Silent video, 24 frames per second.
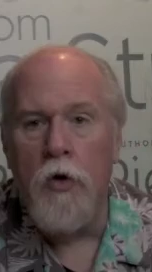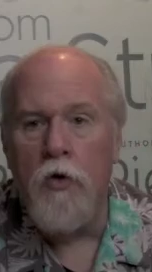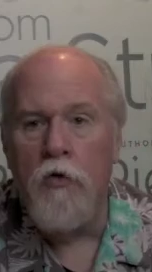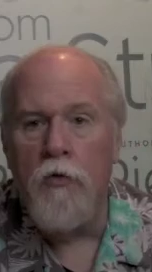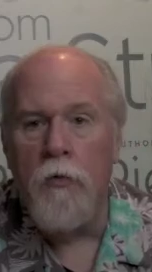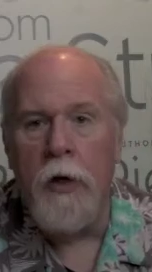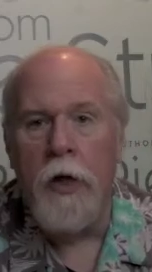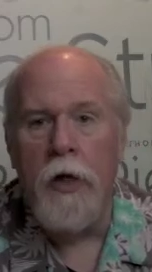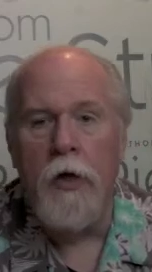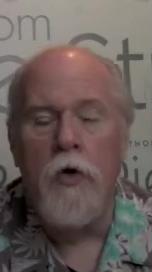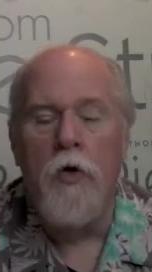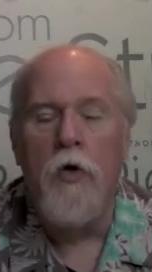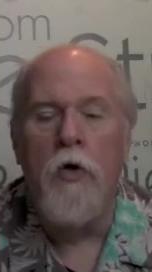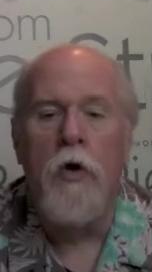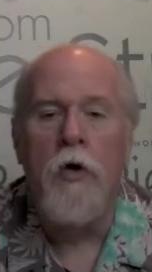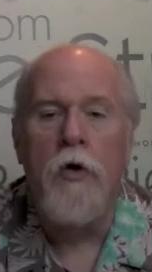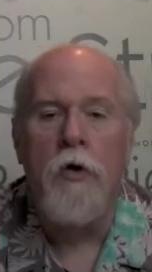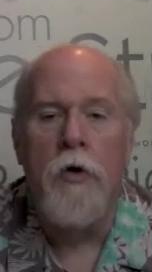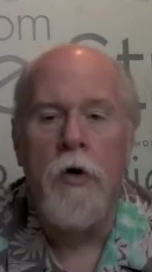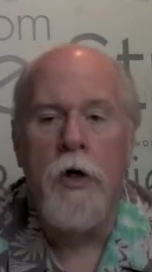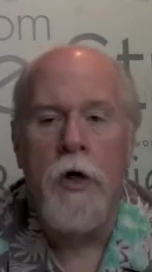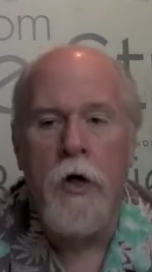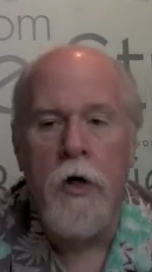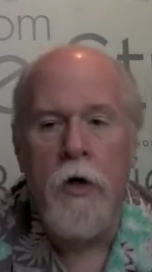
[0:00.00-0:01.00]
of my
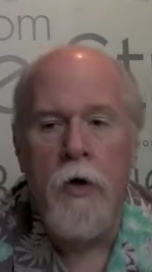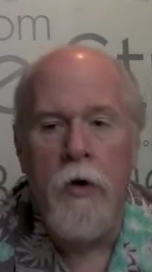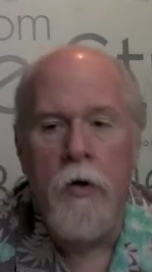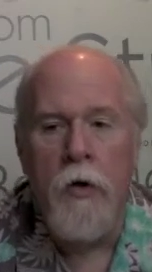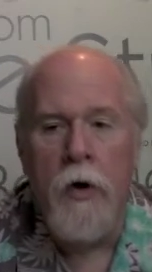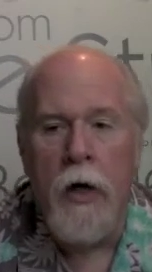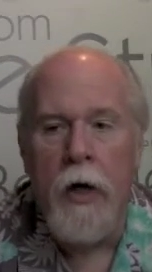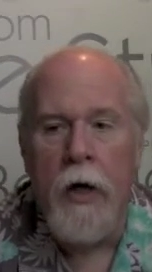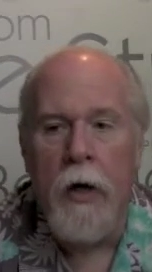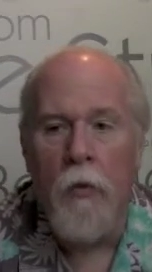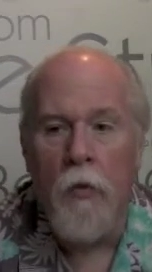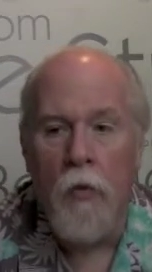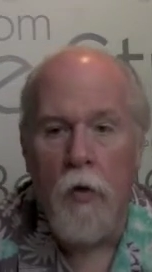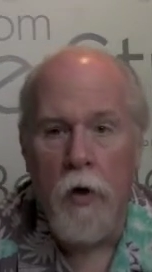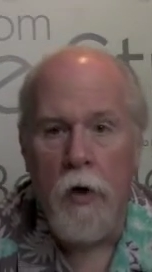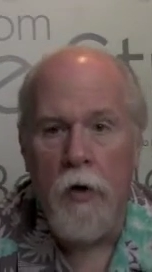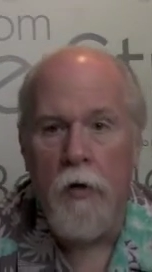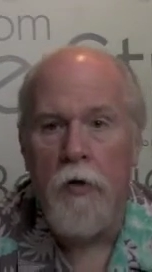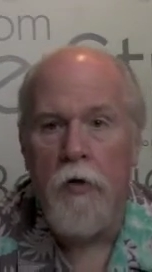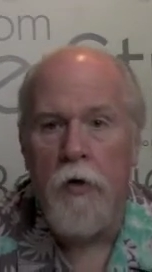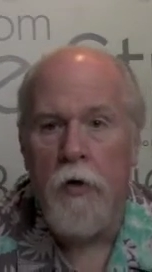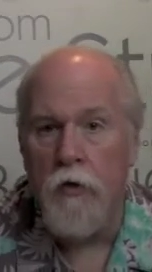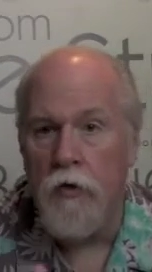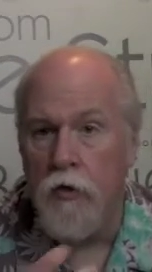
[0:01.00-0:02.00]
corner here, and one
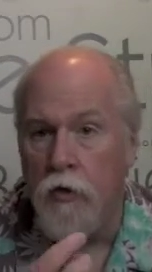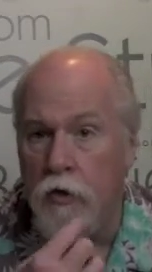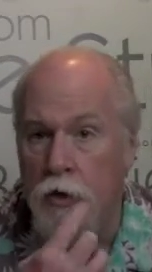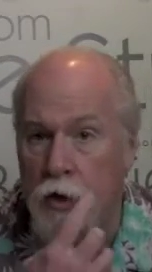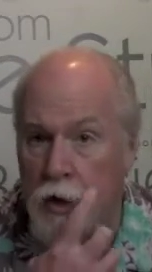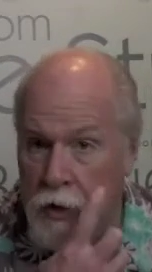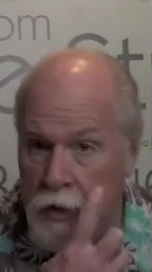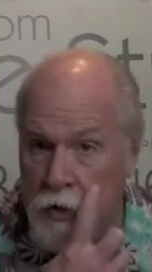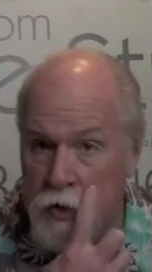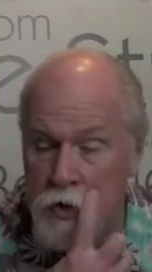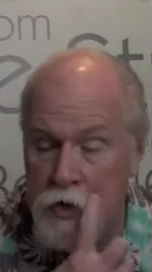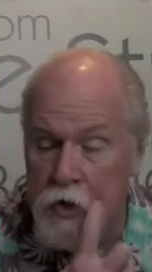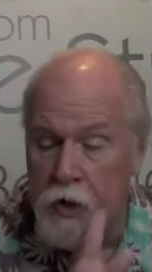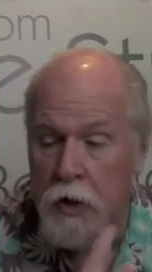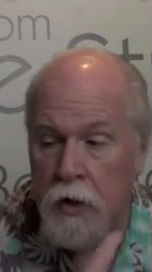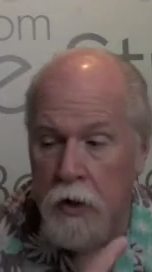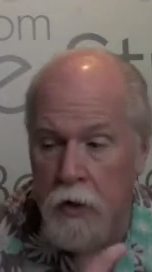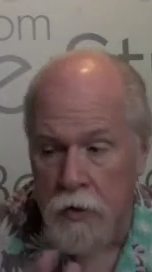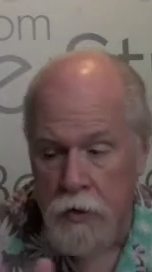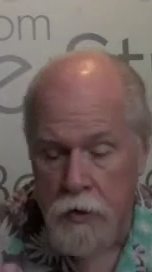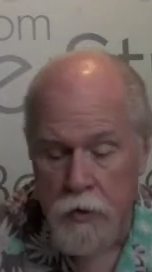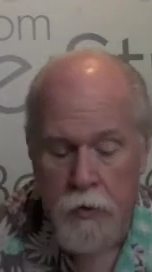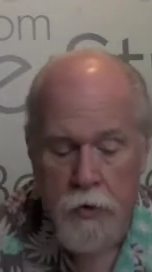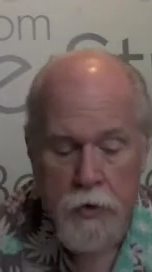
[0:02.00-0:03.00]
of the things you didn't see
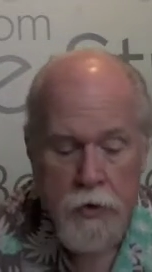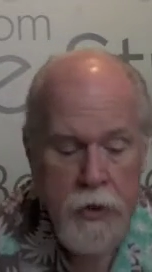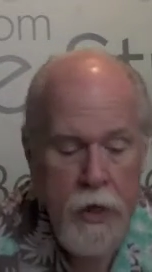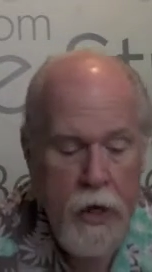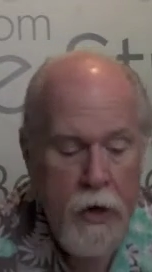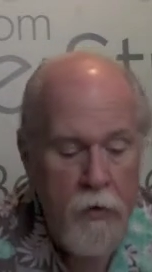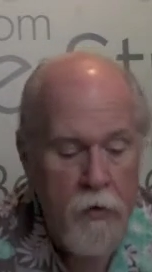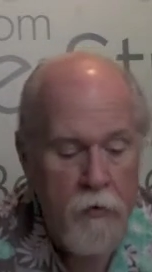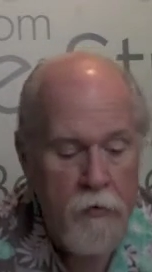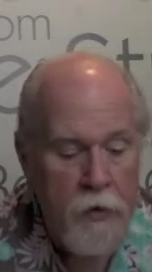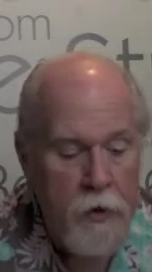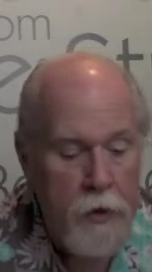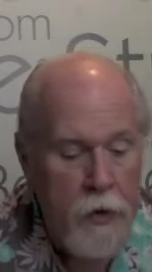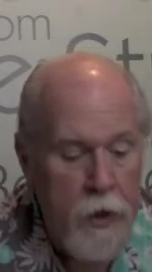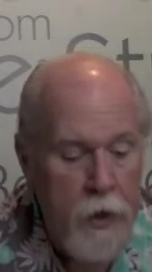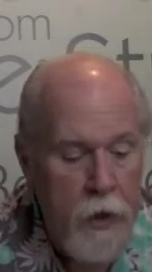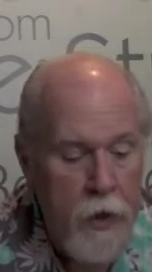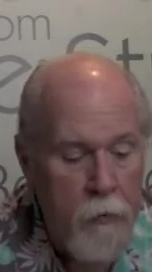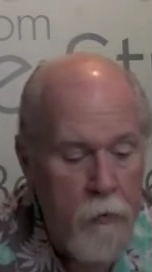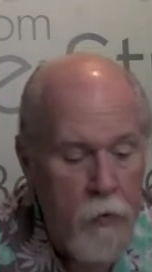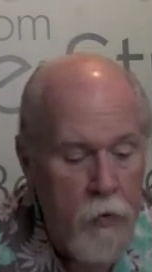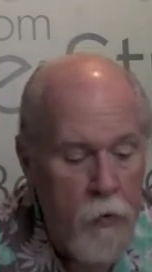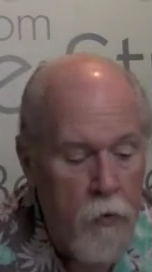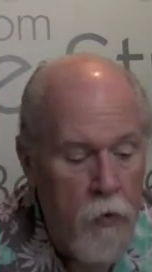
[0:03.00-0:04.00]
because it was out of the
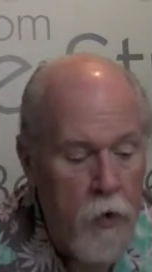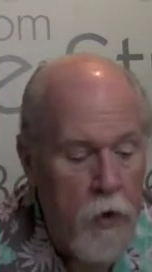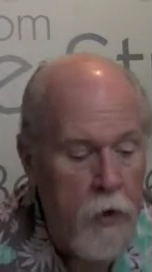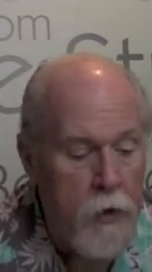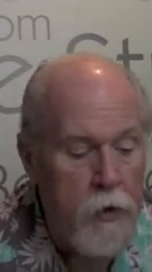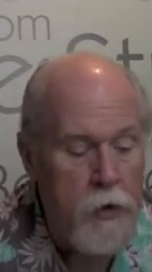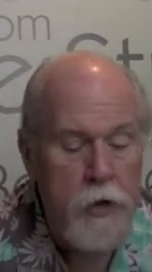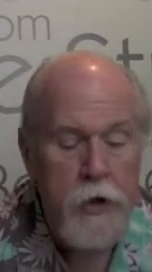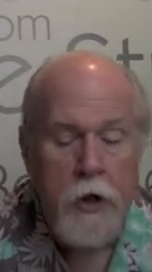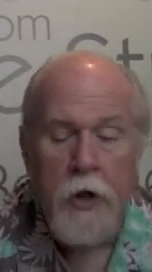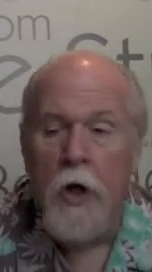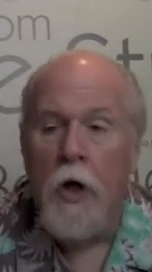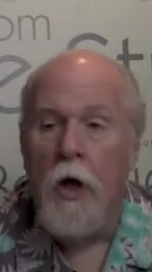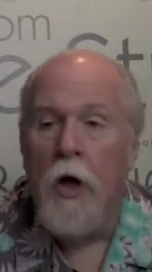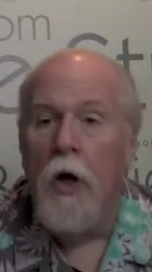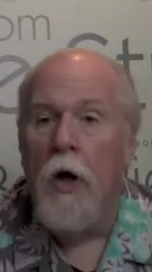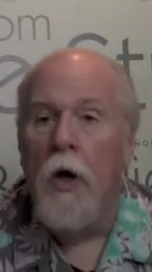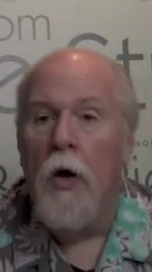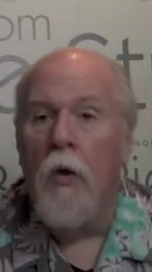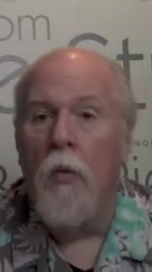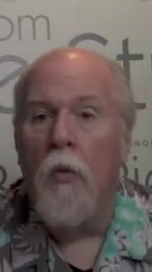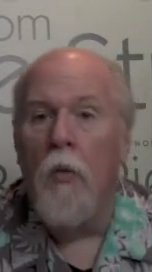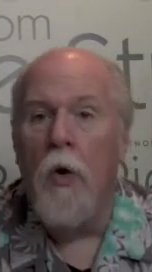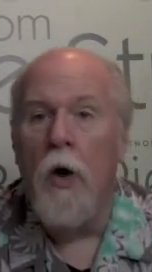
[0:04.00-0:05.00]
camera range
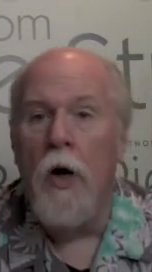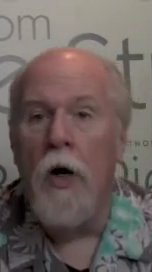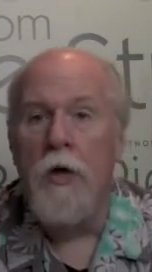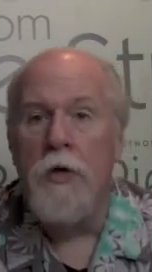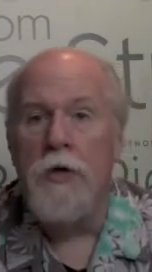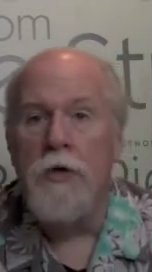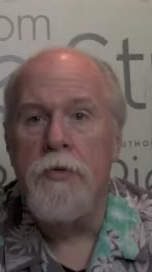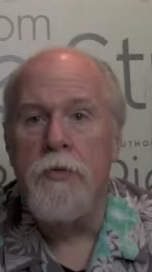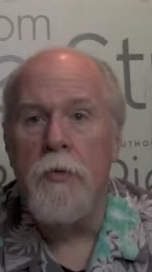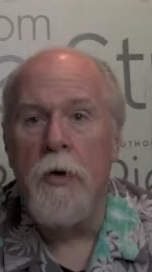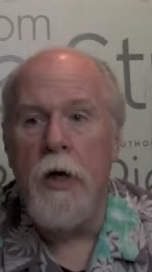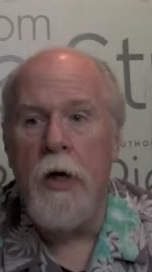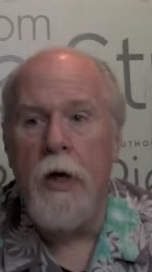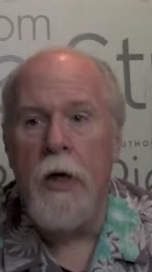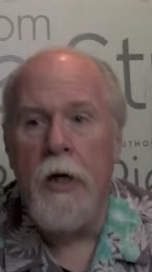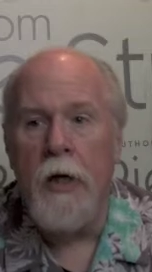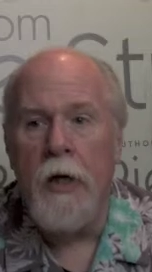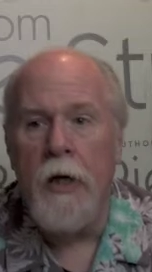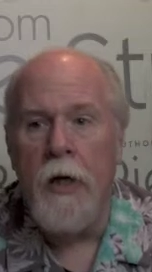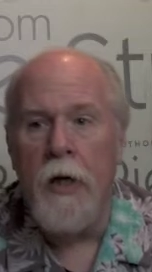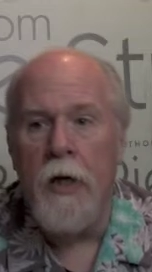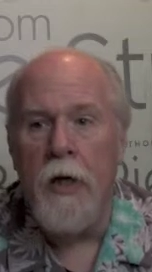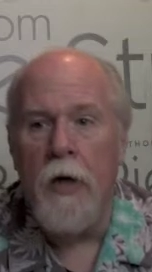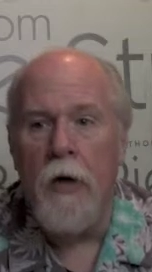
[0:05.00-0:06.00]
was
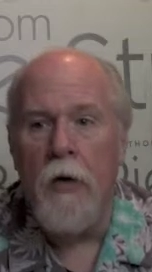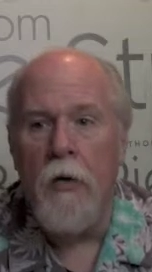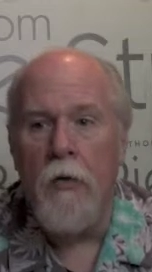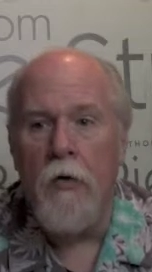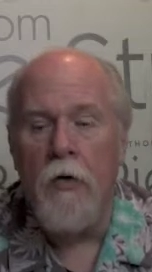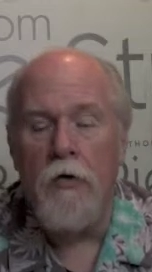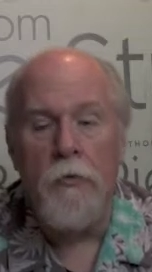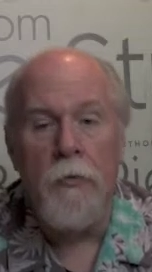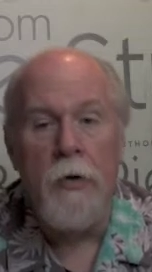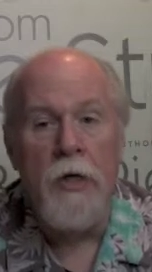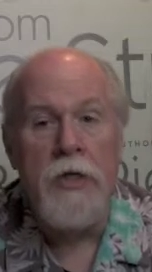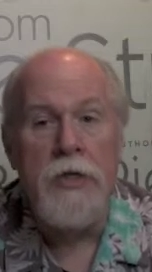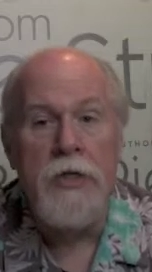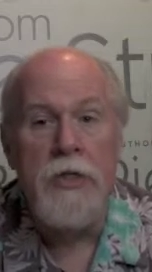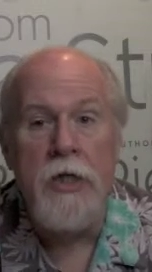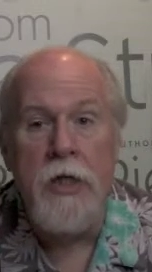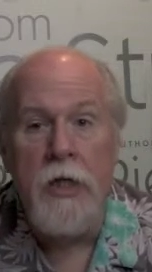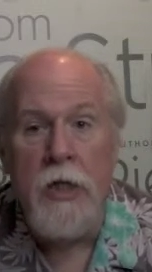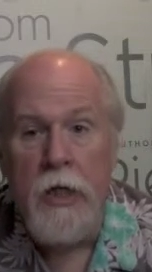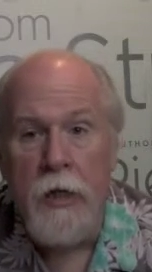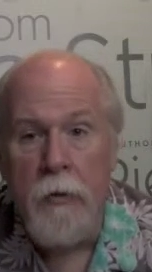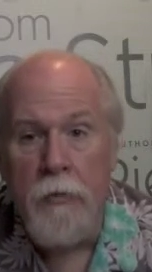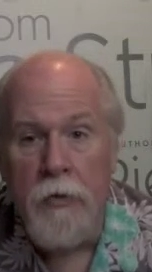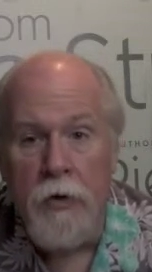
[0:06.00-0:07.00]
my
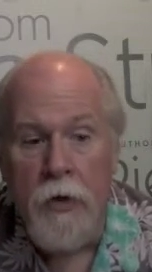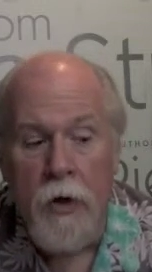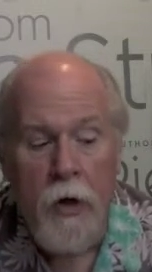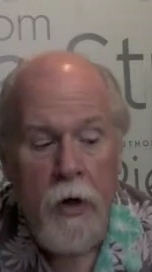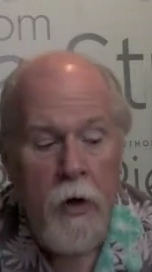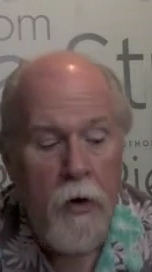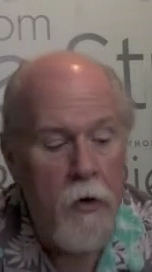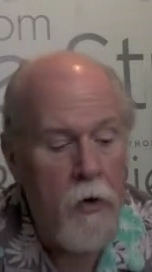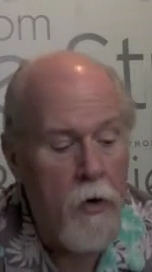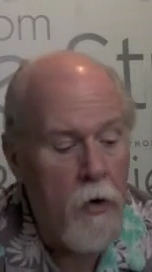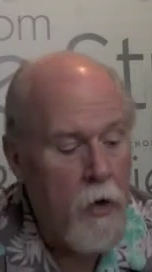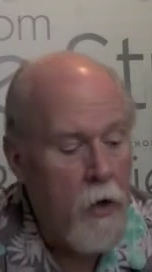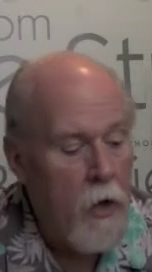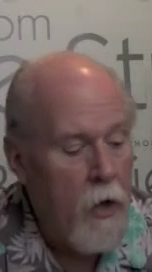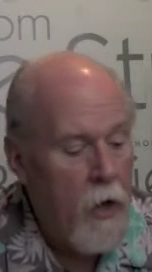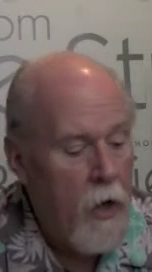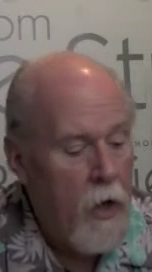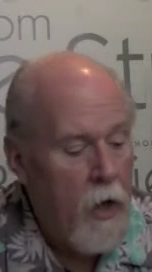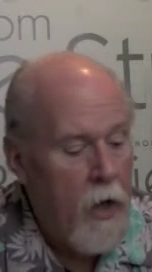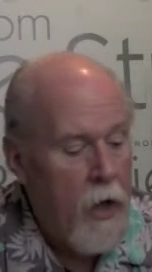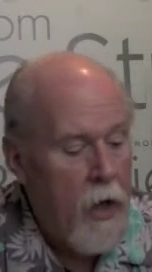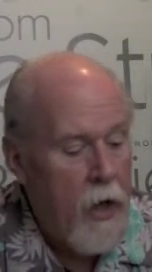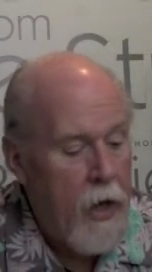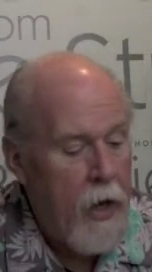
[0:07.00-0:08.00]
CD player.
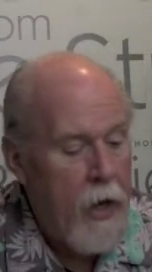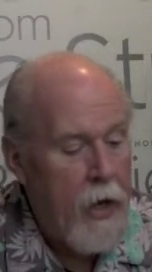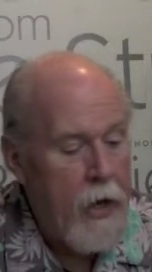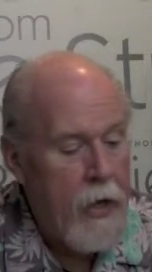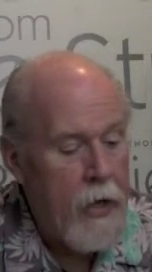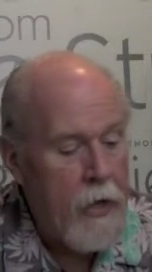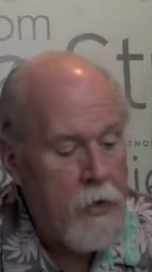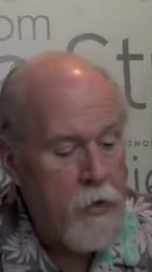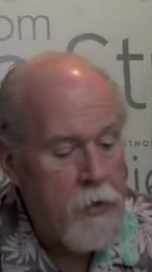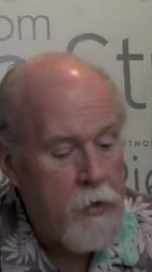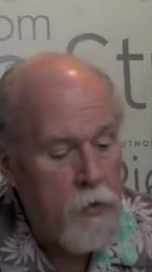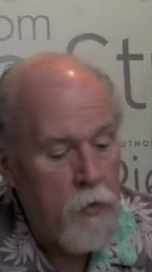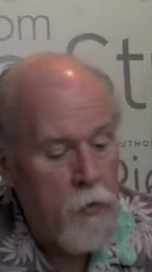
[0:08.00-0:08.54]
And